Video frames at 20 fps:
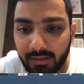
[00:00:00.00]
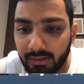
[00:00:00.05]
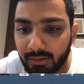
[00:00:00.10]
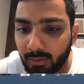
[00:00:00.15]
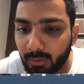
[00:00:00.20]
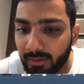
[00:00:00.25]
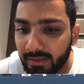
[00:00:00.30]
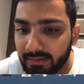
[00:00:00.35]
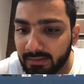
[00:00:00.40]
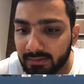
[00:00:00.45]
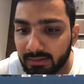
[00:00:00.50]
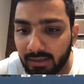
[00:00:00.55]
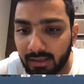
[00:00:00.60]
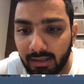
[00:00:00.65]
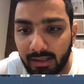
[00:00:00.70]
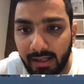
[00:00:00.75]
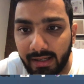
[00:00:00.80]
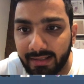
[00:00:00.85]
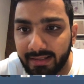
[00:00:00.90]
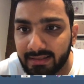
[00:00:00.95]
you can
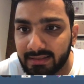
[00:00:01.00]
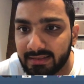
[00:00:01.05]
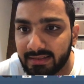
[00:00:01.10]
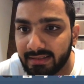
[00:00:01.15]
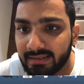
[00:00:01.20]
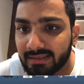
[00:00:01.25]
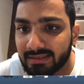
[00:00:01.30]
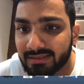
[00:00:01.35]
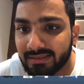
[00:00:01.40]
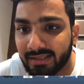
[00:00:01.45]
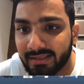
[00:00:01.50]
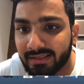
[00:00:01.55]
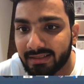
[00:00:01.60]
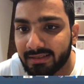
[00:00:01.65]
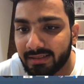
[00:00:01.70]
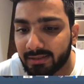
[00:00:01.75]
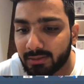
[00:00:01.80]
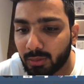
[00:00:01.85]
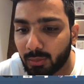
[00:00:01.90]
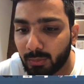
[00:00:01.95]
uh, I can see the
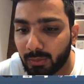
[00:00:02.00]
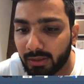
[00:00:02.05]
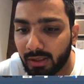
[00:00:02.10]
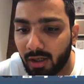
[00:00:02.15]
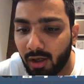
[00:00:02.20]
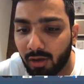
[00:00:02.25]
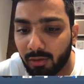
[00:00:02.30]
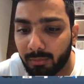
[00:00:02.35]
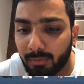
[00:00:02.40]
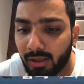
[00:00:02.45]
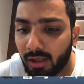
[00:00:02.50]
statistics over how,